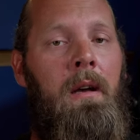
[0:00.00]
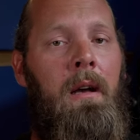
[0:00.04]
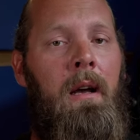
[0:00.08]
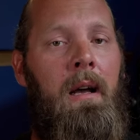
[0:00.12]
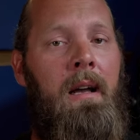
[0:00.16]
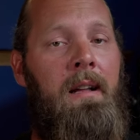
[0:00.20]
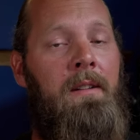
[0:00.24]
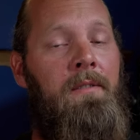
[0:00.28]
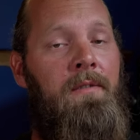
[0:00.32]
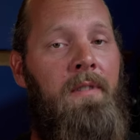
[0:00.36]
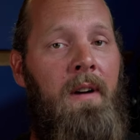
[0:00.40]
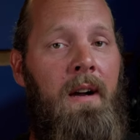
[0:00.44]

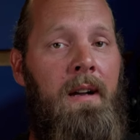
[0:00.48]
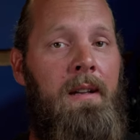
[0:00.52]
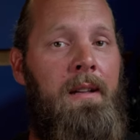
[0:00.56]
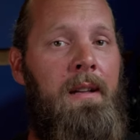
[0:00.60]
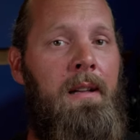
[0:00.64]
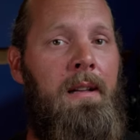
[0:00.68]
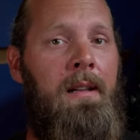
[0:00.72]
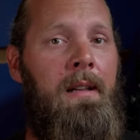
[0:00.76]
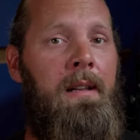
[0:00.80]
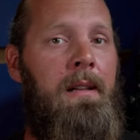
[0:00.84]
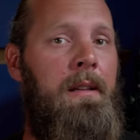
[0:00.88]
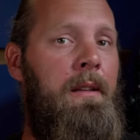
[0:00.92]
And
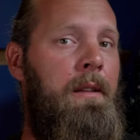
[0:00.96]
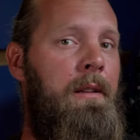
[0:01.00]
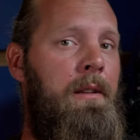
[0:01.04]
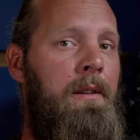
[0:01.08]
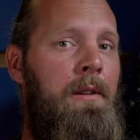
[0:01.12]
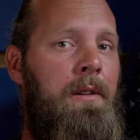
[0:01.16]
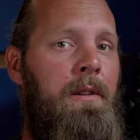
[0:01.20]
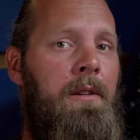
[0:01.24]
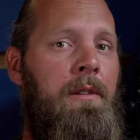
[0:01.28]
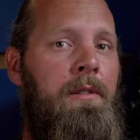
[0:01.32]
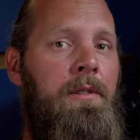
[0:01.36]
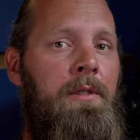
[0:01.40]
finally,
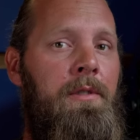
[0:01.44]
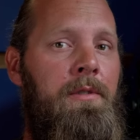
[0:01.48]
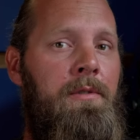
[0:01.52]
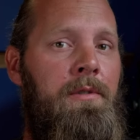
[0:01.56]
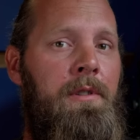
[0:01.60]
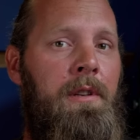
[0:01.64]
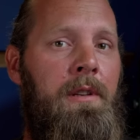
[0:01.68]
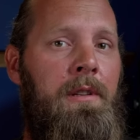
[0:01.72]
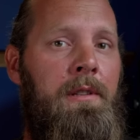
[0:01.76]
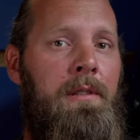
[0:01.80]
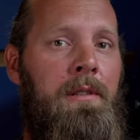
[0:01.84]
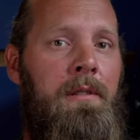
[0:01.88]
you can
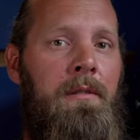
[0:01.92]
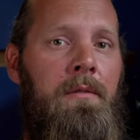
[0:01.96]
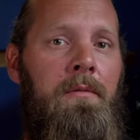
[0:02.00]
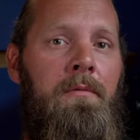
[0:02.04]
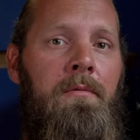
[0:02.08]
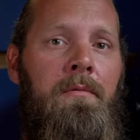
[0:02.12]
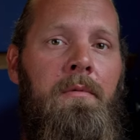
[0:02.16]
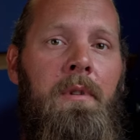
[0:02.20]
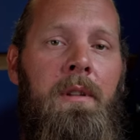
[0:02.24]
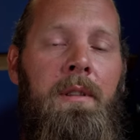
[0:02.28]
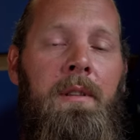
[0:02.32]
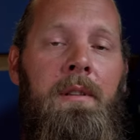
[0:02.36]
use it
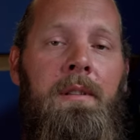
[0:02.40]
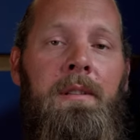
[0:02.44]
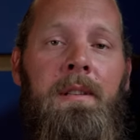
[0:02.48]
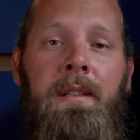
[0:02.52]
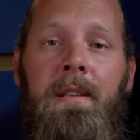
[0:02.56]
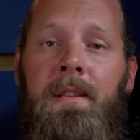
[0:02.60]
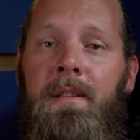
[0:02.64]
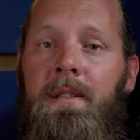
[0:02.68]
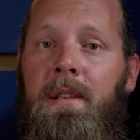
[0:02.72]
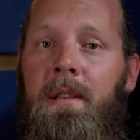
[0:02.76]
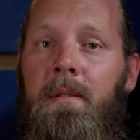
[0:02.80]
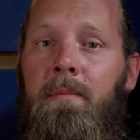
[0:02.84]
with a
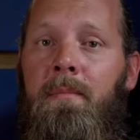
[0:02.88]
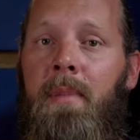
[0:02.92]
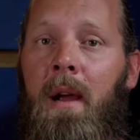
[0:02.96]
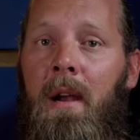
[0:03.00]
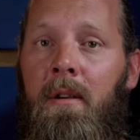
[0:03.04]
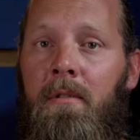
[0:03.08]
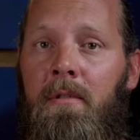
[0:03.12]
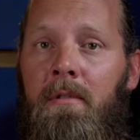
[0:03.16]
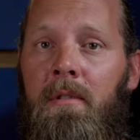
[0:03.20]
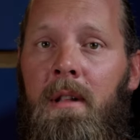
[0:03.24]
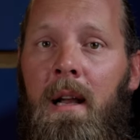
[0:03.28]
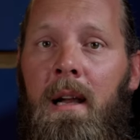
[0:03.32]
DC
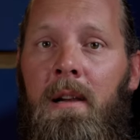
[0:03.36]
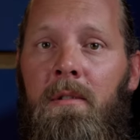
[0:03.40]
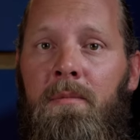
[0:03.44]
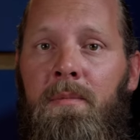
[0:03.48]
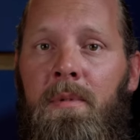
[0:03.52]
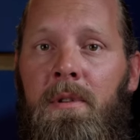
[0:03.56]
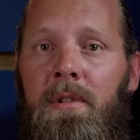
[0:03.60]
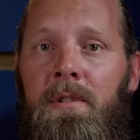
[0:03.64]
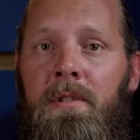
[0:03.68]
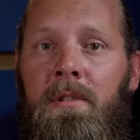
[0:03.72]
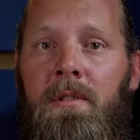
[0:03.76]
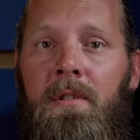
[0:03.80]
barrel
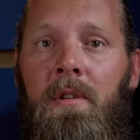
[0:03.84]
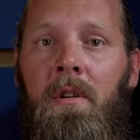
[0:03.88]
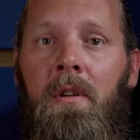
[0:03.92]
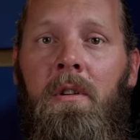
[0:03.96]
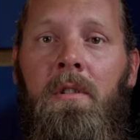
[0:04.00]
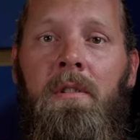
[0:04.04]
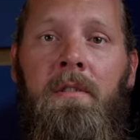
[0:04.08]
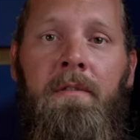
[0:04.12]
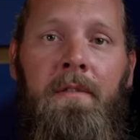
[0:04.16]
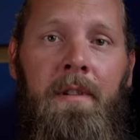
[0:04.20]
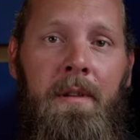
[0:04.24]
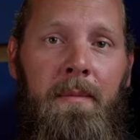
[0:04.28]
output
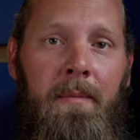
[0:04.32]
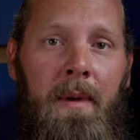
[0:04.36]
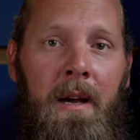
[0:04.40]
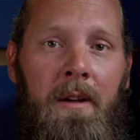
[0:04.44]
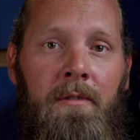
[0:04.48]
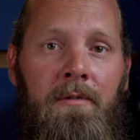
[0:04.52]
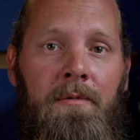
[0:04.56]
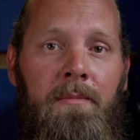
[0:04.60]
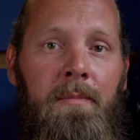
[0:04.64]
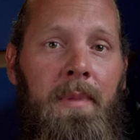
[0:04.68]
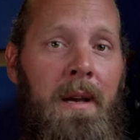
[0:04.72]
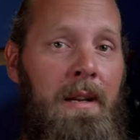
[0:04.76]
on a
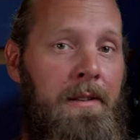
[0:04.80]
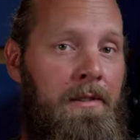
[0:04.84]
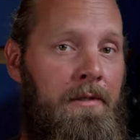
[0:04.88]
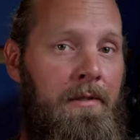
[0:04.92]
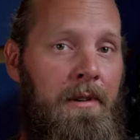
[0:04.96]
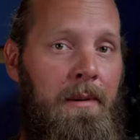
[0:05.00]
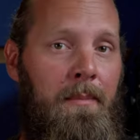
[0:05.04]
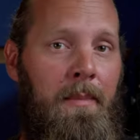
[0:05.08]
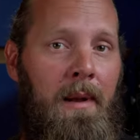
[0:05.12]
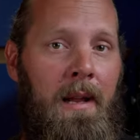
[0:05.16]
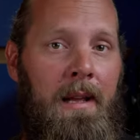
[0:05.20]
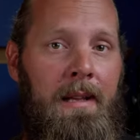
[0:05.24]
V-mount
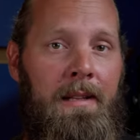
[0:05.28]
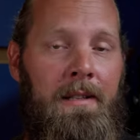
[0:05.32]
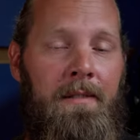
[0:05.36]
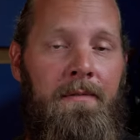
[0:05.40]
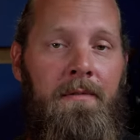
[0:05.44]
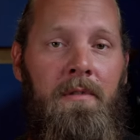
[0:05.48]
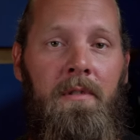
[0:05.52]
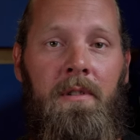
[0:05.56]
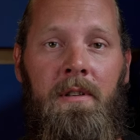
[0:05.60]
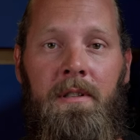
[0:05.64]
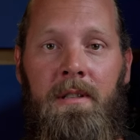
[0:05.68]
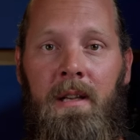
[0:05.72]
battery plate,
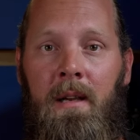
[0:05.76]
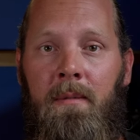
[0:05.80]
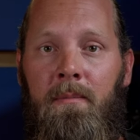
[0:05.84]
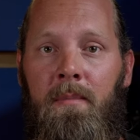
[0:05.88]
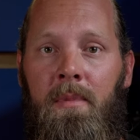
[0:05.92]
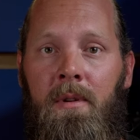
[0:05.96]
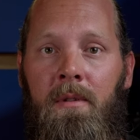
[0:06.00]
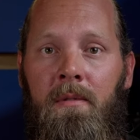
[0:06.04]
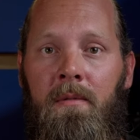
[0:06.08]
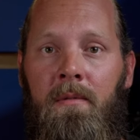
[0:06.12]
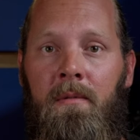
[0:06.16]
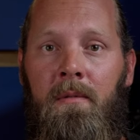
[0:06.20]
for
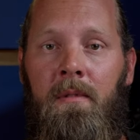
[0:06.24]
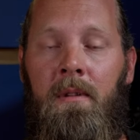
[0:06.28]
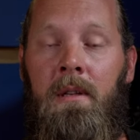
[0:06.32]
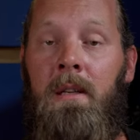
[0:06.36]
example.